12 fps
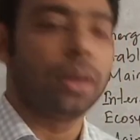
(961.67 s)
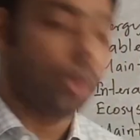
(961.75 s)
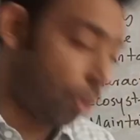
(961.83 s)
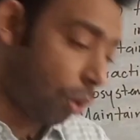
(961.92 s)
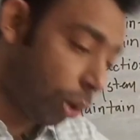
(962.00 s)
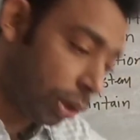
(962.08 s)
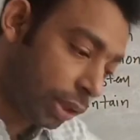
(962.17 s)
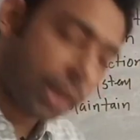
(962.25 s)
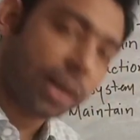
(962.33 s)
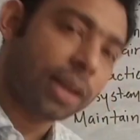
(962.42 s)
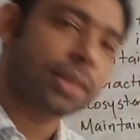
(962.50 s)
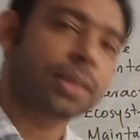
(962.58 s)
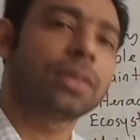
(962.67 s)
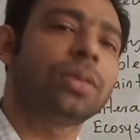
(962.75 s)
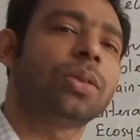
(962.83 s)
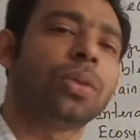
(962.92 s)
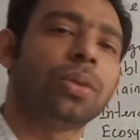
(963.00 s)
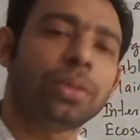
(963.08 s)
all the grass,
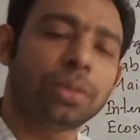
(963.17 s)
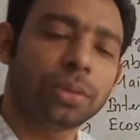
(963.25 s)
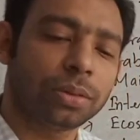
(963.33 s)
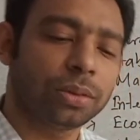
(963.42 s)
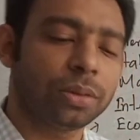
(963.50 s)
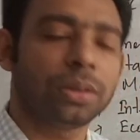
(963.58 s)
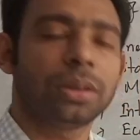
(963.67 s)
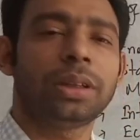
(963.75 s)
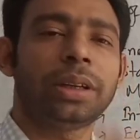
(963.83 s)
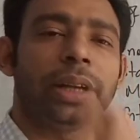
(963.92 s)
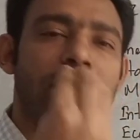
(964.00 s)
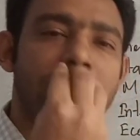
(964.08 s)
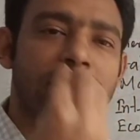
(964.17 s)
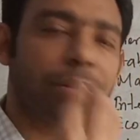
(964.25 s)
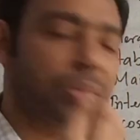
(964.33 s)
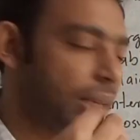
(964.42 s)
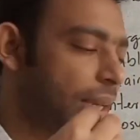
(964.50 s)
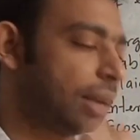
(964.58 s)
no, take
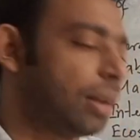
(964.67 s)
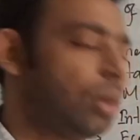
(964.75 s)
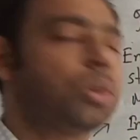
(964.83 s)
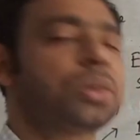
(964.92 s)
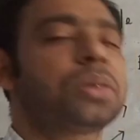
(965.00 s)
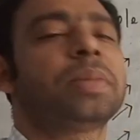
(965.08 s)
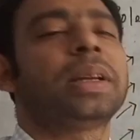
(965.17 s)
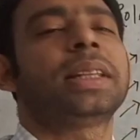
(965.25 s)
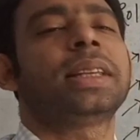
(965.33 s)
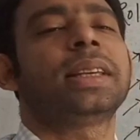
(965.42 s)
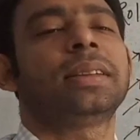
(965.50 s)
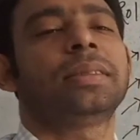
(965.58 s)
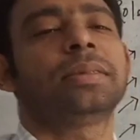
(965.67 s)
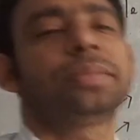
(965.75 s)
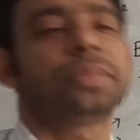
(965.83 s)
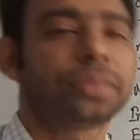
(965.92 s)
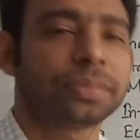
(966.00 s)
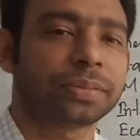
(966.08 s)
something and lost many things.
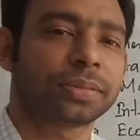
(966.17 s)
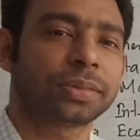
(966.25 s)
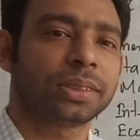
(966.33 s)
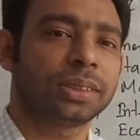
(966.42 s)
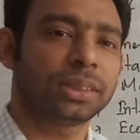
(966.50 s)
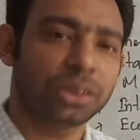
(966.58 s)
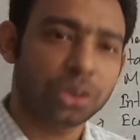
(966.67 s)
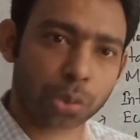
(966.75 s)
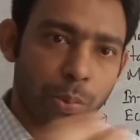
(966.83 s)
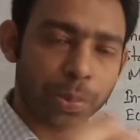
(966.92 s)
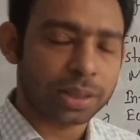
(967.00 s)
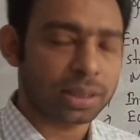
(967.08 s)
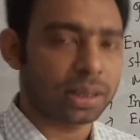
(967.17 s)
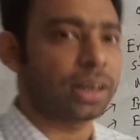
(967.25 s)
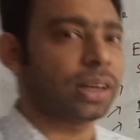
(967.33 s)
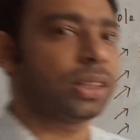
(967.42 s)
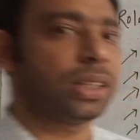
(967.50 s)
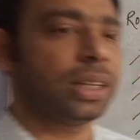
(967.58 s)
2%
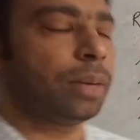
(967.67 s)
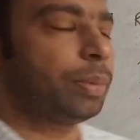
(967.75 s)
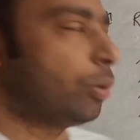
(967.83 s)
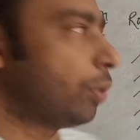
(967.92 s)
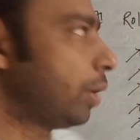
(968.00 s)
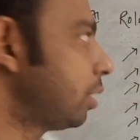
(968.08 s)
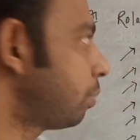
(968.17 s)
energy can be utilized